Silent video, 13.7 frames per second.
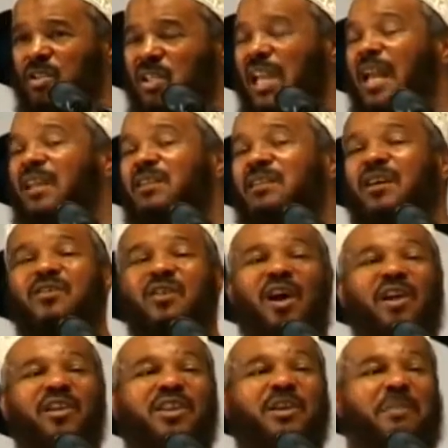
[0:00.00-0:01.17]
takes us
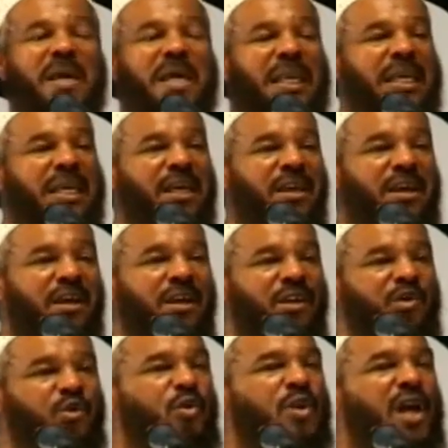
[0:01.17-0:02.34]

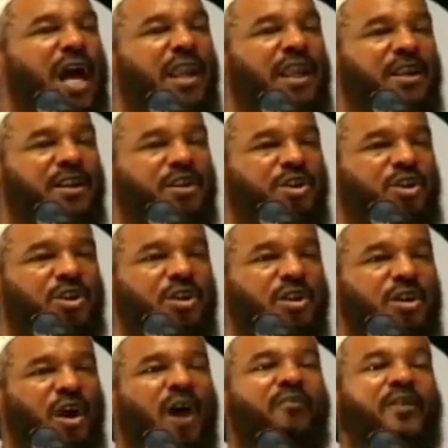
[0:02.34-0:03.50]
ultimately to knowledge
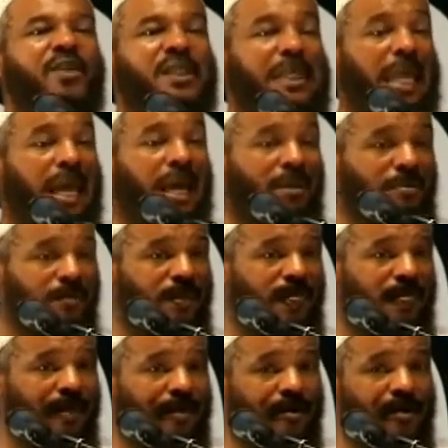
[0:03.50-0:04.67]
of Islam.
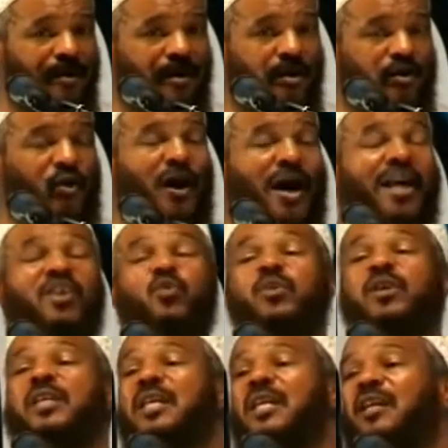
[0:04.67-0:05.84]
So as
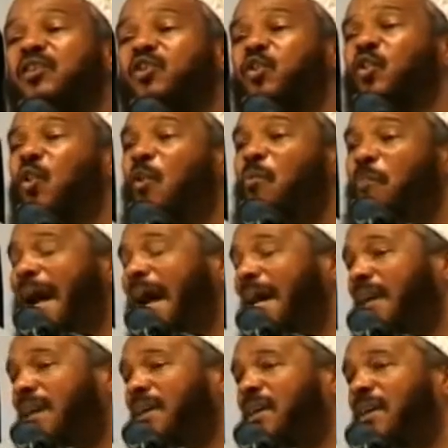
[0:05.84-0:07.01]
we need to go back
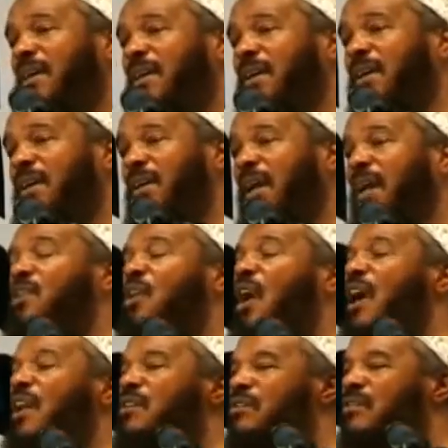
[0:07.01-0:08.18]
and
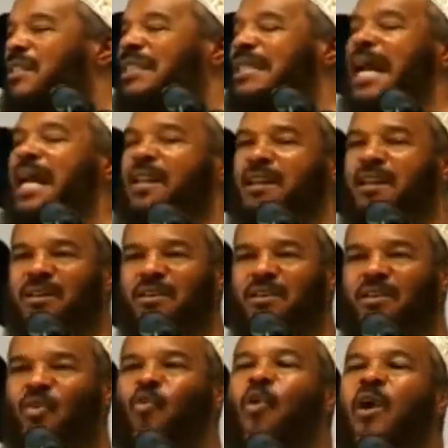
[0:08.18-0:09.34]
understand
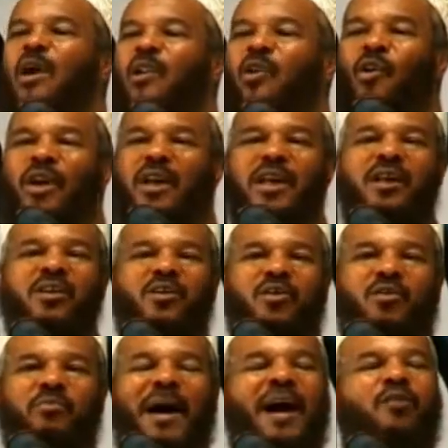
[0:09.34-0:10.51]
who our Lord
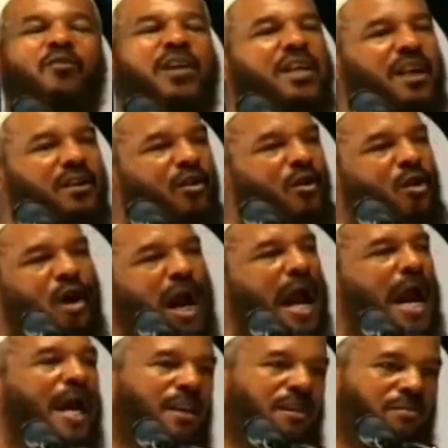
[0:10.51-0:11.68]
is by reading the
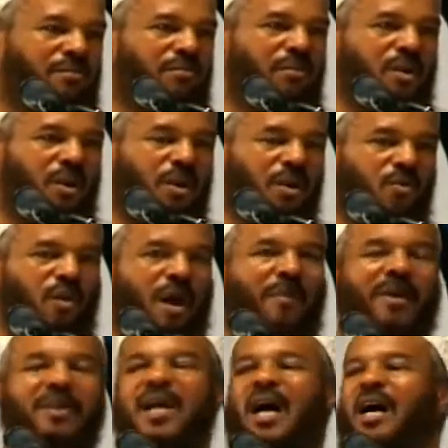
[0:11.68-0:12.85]
Quran.
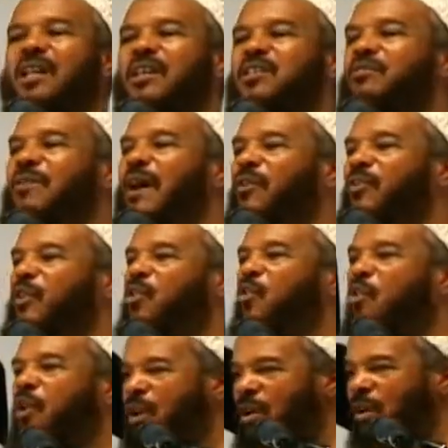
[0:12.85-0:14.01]
Ramadan is around the
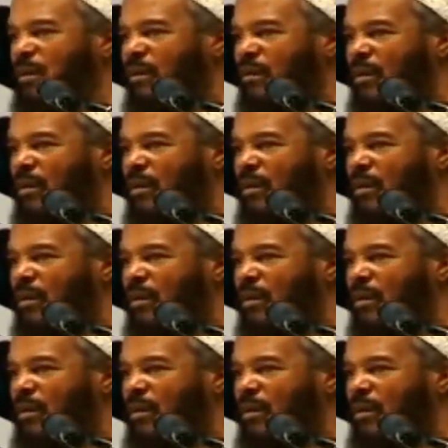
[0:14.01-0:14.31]
corner,